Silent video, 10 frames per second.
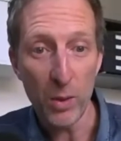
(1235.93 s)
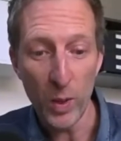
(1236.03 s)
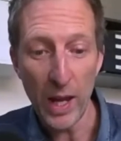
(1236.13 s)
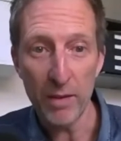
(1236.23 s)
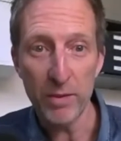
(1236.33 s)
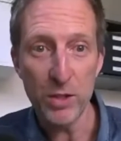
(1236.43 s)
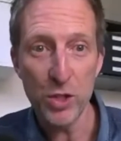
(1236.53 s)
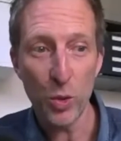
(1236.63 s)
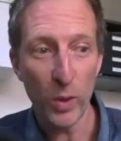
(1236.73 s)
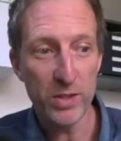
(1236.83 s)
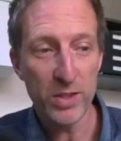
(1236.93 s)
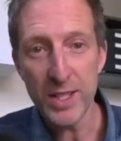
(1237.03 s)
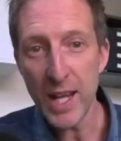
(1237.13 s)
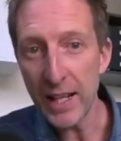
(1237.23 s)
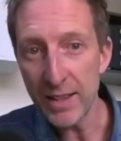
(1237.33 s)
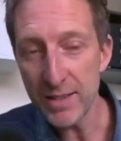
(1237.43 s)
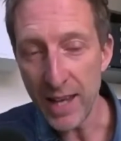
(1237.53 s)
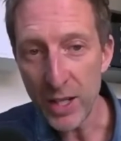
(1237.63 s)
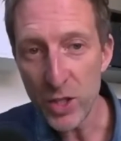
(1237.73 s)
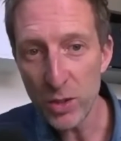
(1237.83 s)
We have this choice to take this
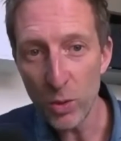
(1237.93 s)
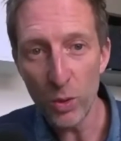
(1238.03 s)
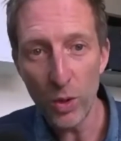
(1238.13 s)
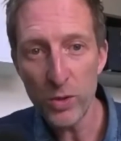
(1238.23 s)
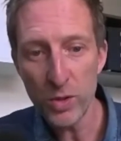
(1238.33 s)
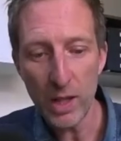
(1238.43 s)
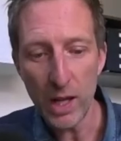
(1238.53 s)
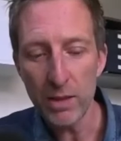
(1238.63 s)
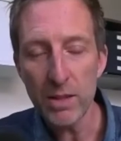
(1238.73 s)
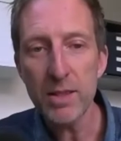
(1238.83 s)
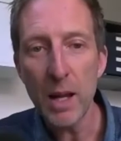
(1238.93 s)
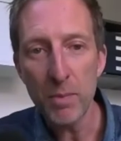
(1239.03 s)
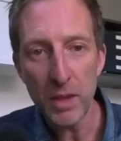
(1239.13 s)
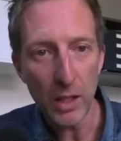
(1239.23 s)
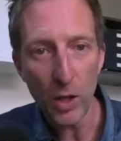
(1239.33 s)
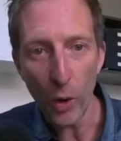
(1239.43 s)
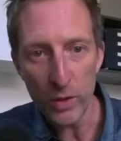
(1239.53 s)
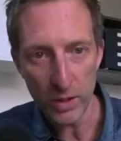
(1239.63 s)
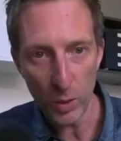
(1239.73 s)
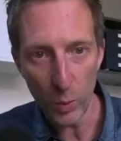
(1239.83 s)
action or not do that. And the same thing
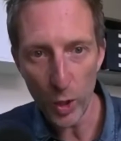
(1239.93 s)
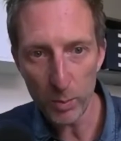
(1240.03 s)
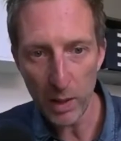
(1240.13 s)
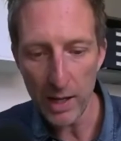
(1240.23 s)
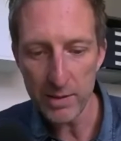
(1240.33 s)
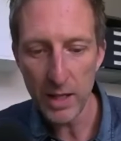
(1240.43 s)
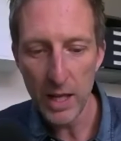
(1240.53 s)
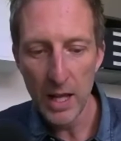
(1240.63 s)
goes in the workplace.